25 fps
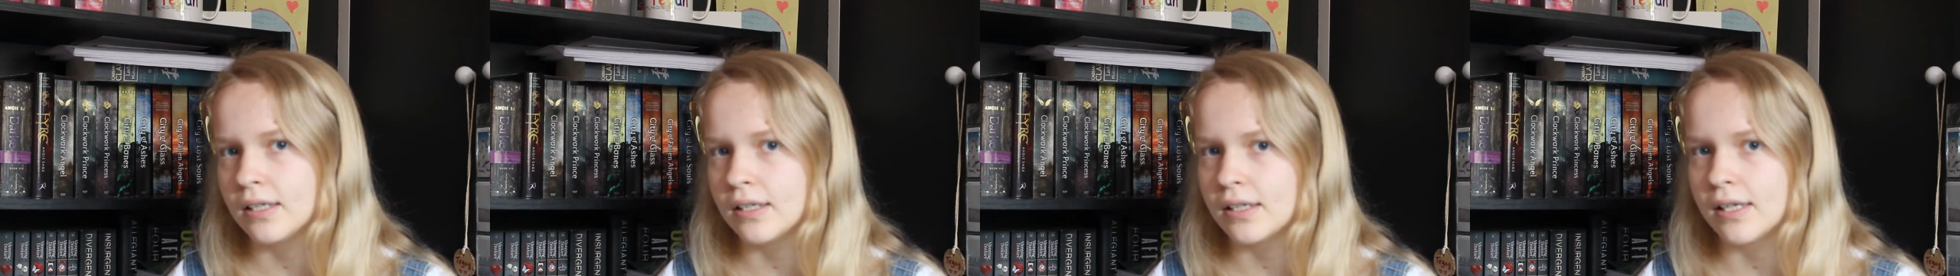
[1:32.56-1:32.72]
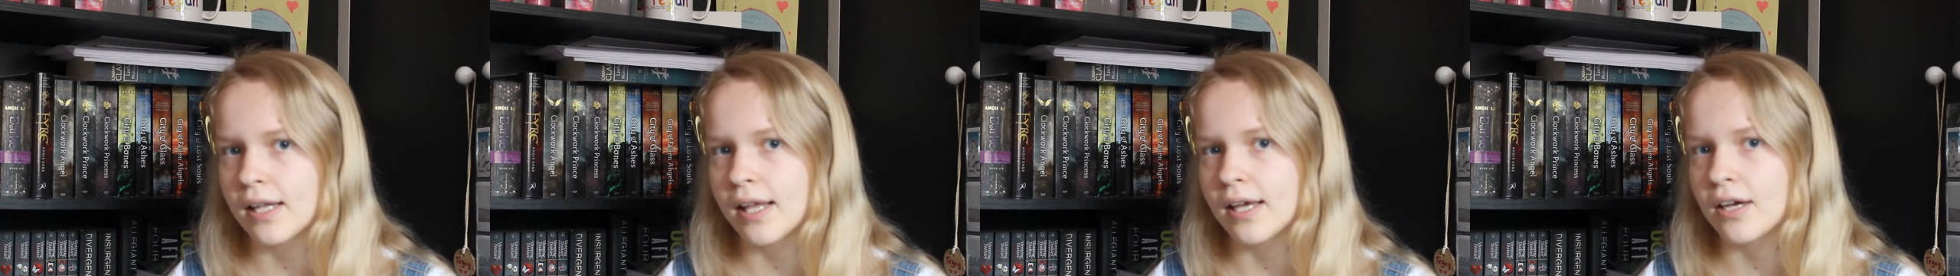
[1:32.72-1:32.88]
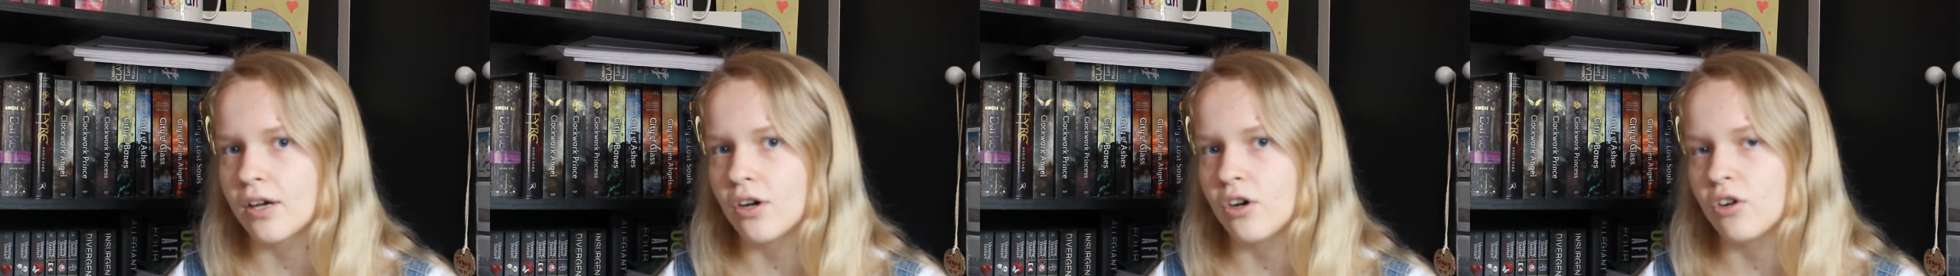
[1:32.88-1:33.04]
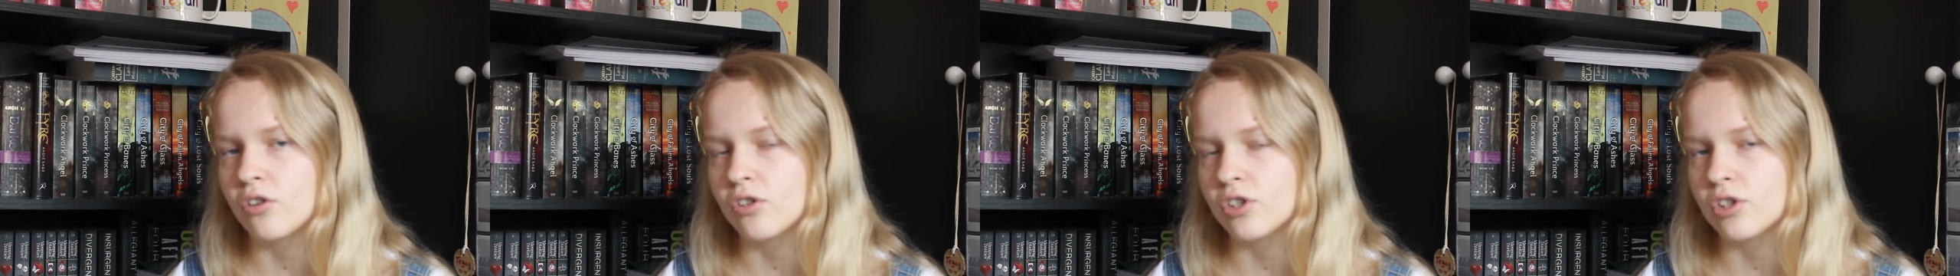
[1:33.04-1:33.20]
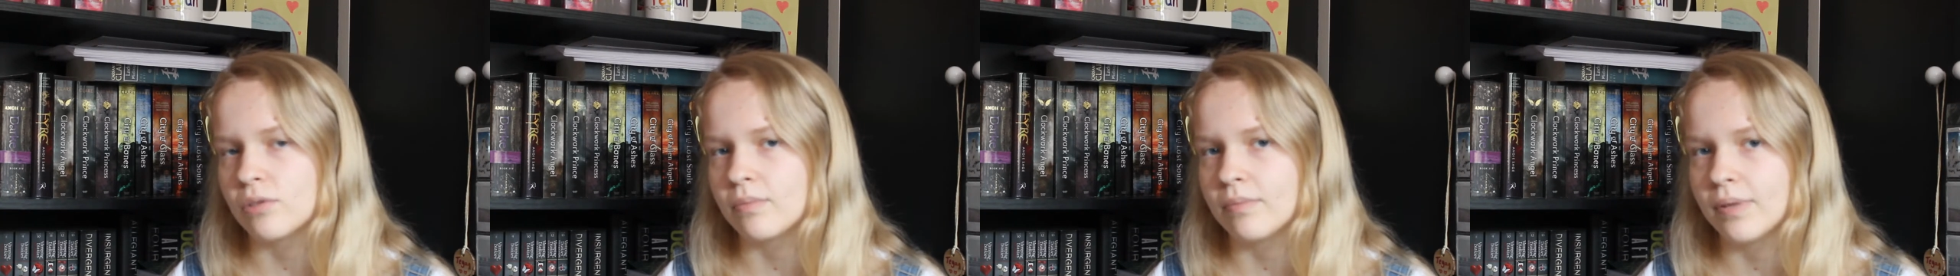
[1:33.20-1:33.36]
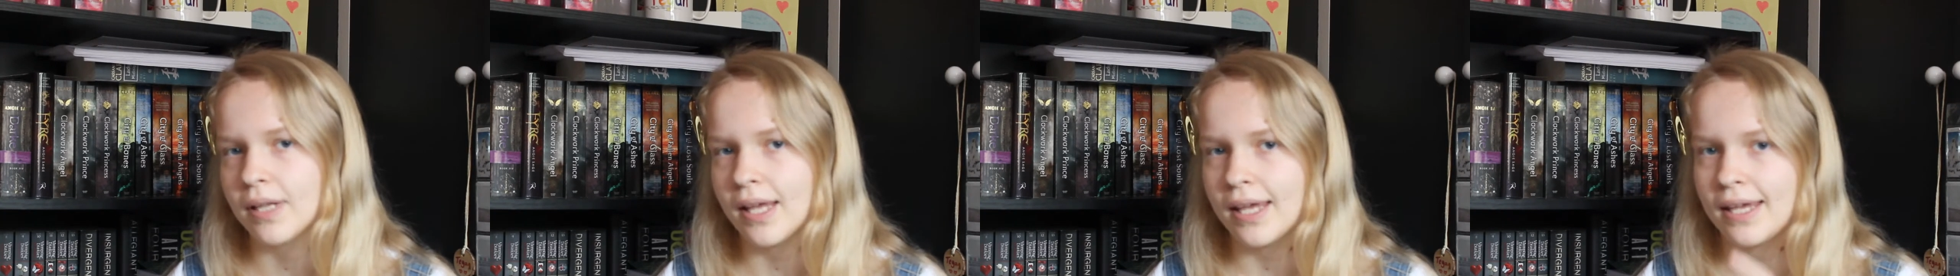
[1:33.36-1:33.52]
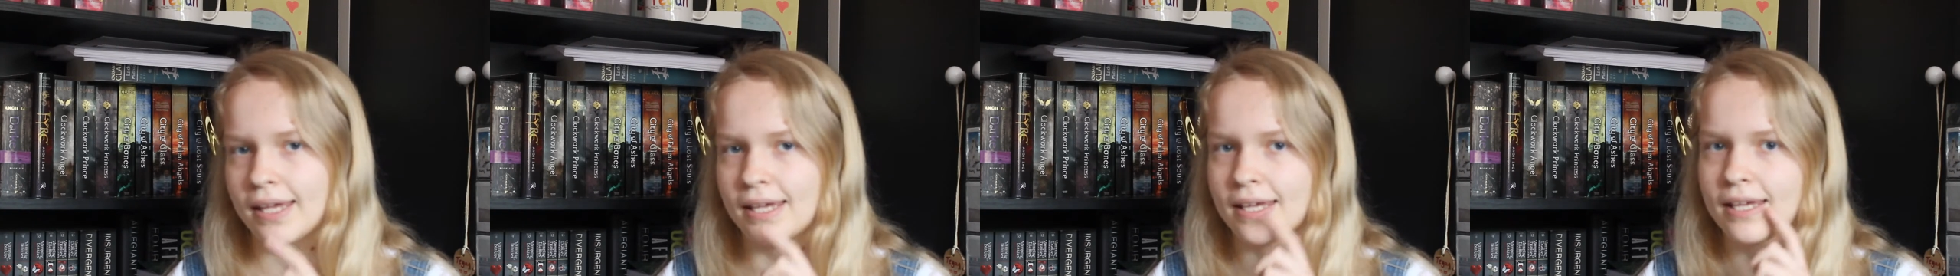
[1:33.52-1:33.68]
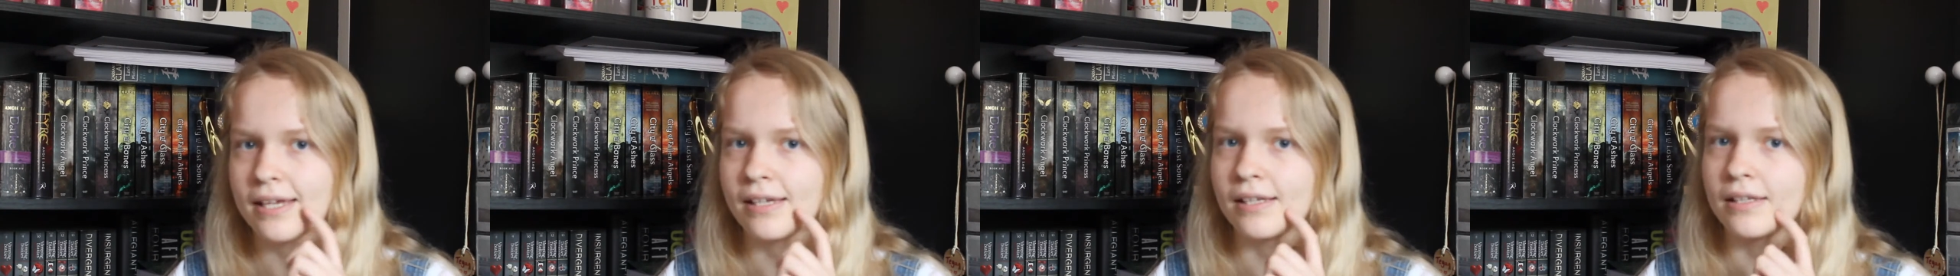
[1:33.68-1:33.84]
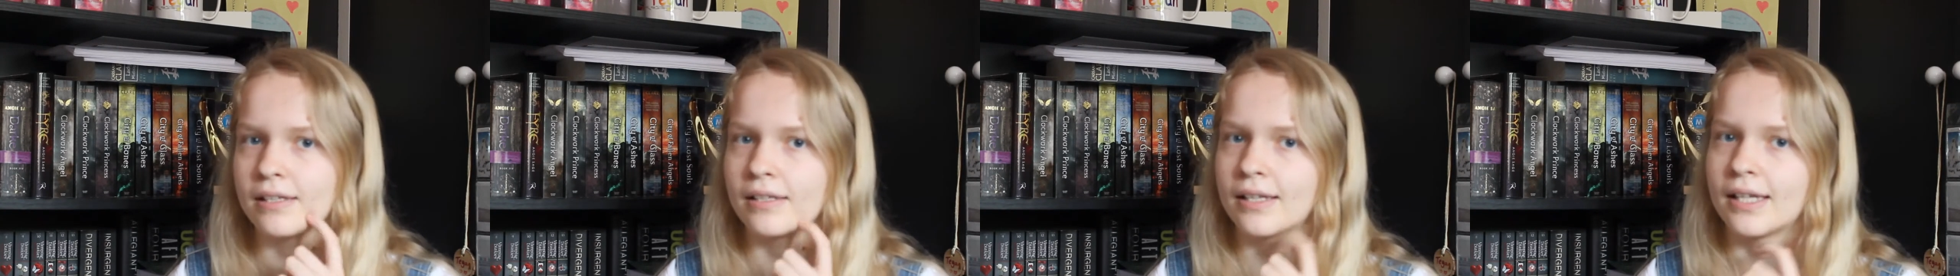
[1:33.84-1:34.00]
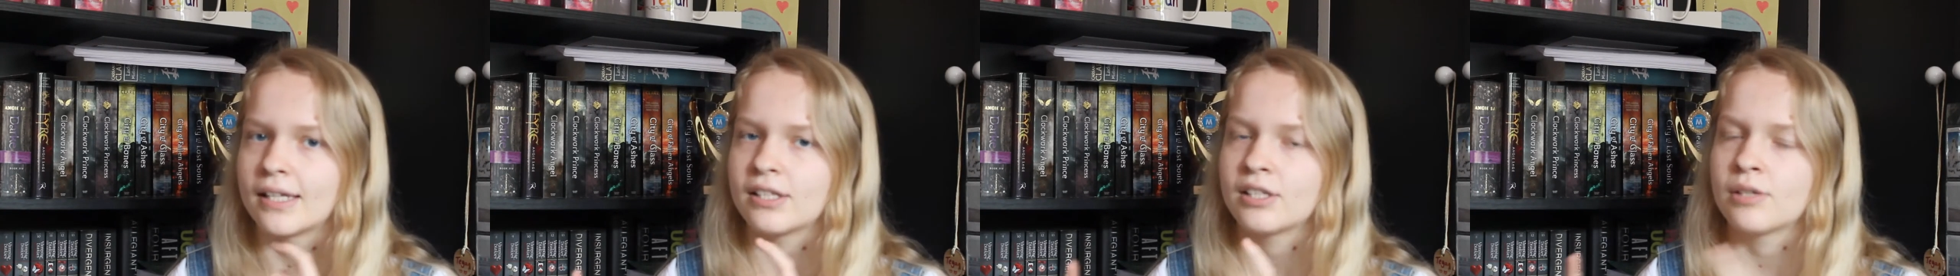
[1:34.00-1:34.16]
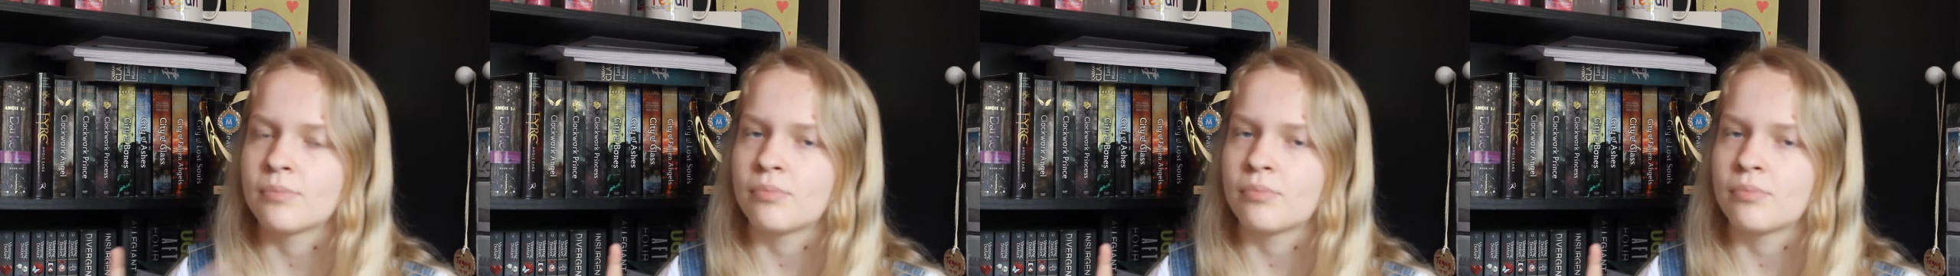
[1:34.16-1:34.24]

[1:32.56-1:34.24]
like contemplating like